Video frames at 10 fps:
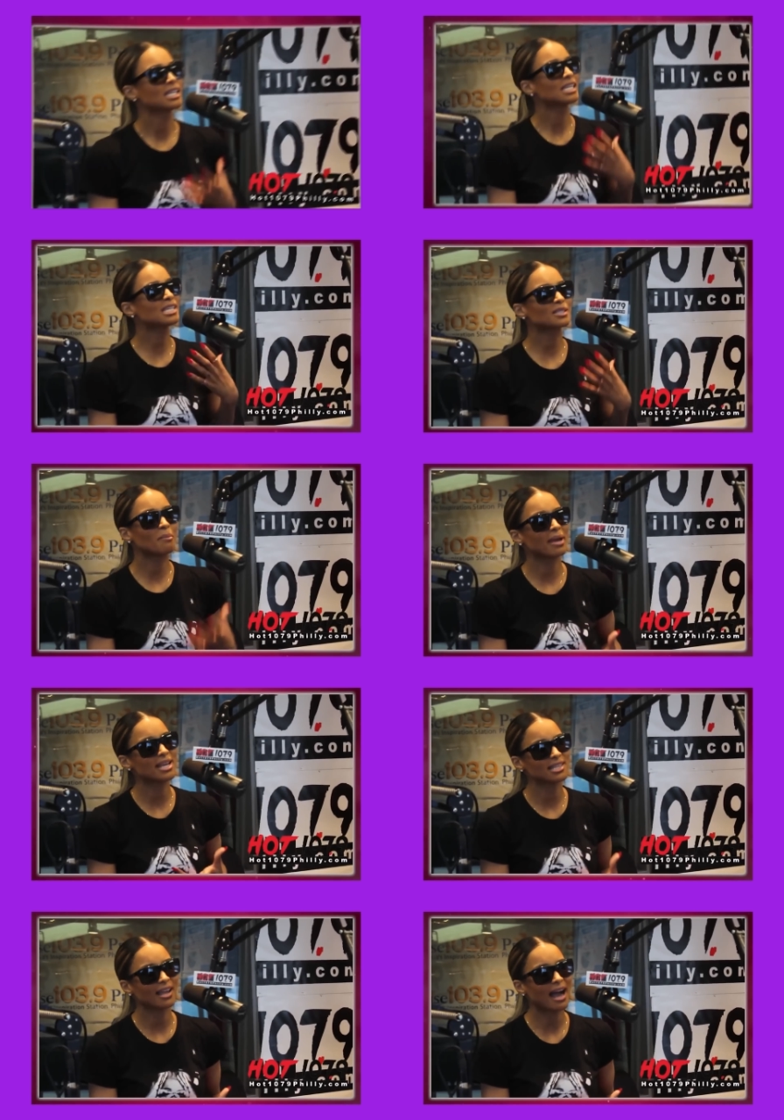He's an
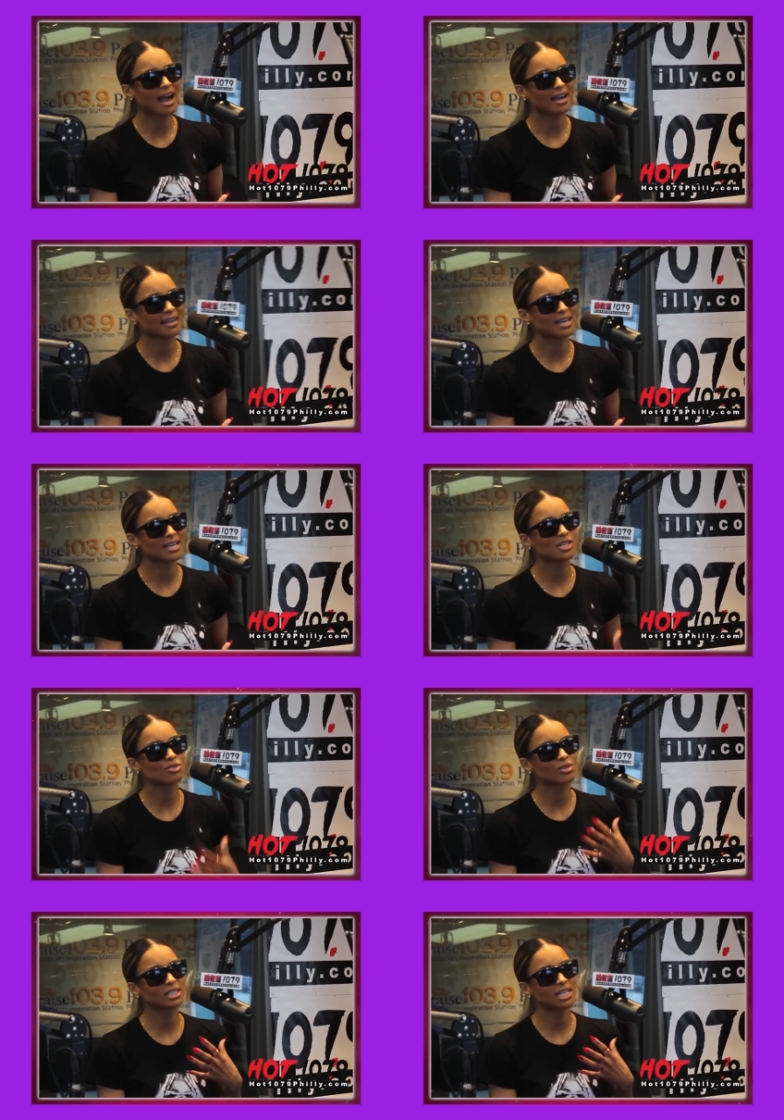amazing guy. Like,
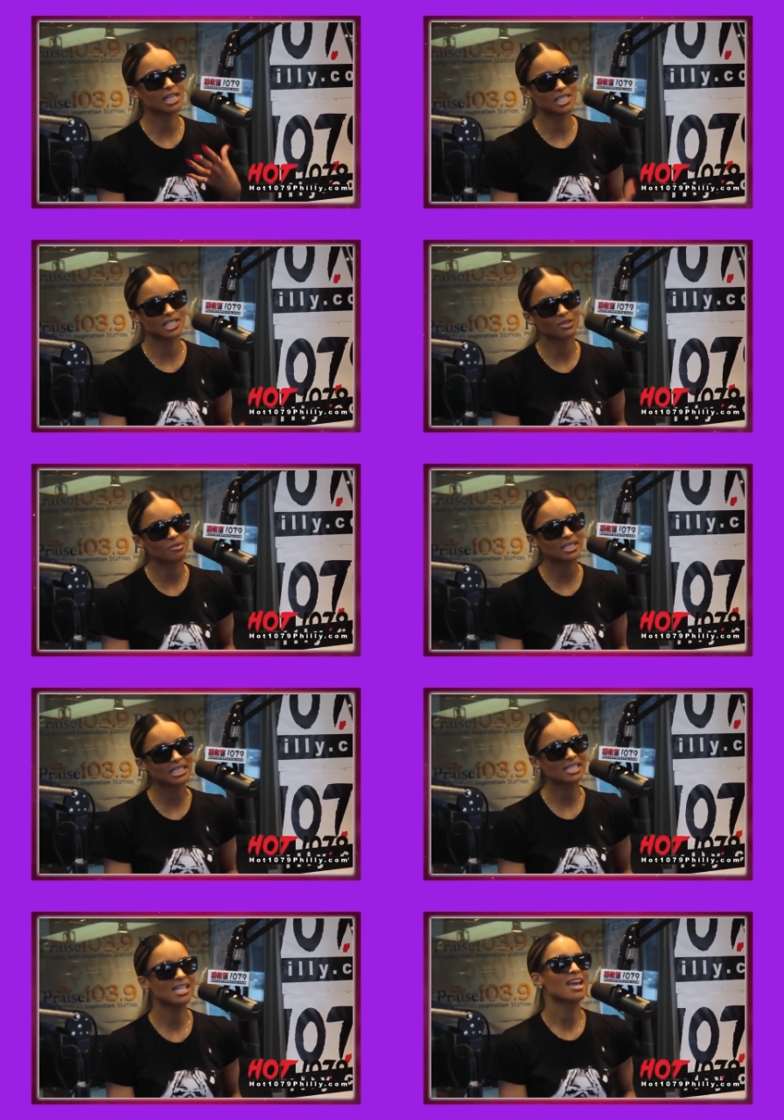he's really a
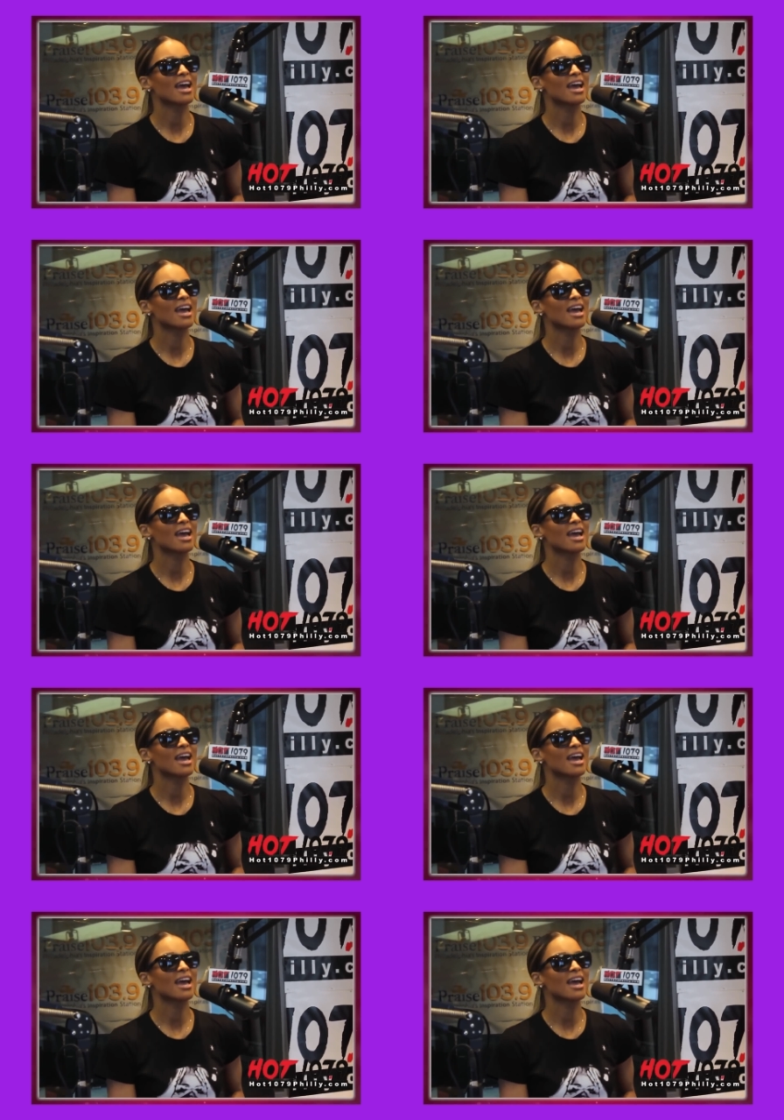gentleman.